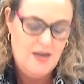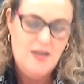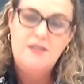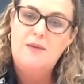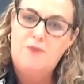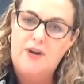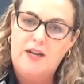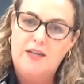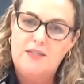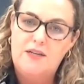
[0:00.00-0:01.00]
Deb
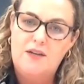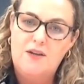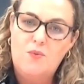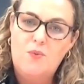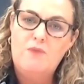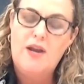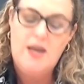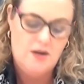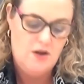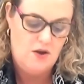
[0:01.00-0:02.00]
Frecklington, we
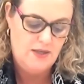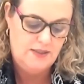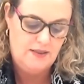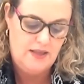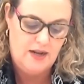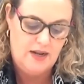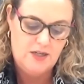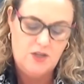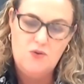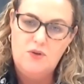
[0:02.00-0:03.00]
recognise that under
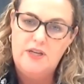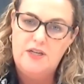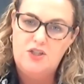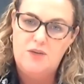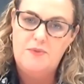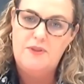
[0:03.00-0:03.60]
your leadership,